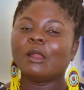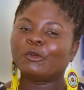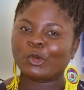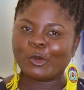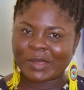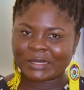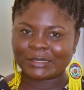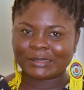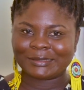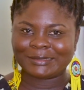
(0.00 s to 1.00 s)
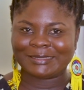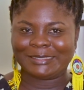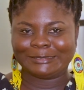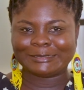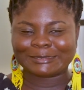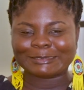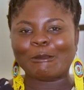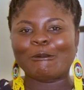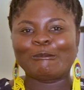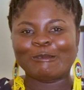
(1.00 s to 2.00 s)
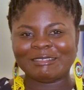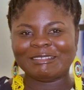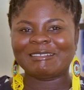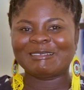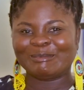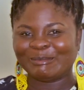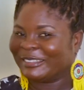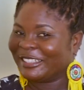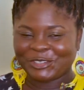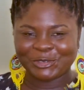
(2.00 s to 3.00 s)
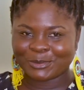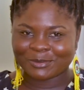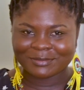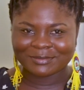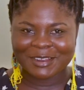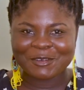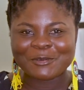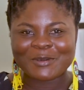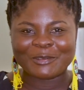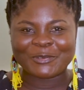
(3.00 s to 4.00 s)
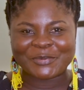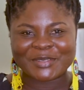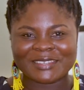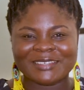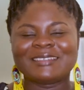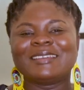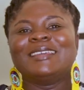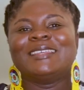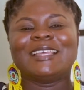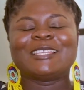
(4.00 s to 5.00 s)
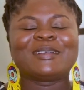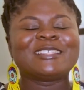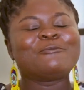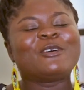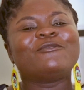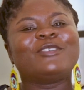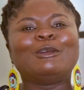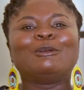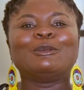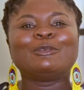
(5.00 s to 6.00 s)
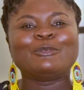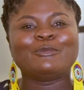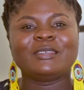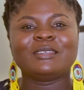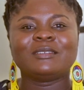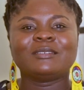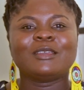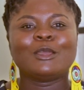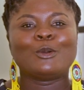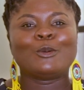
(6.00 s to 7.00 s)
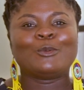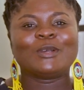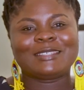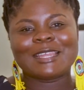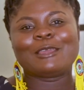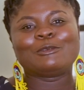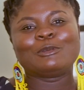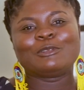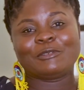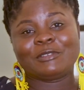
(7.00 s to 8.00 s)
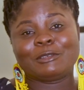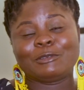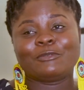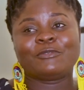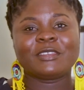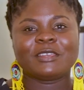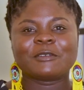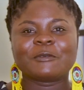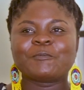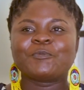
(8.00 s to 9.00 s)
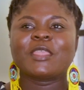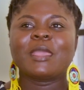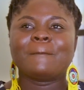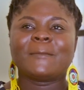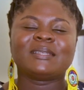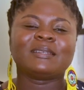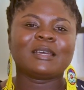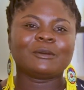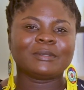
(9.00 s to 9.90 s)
traumatic psychological issue. I don't know how to put it. Yes, but someone very close to me was diagnosed of schizophrenia. By then,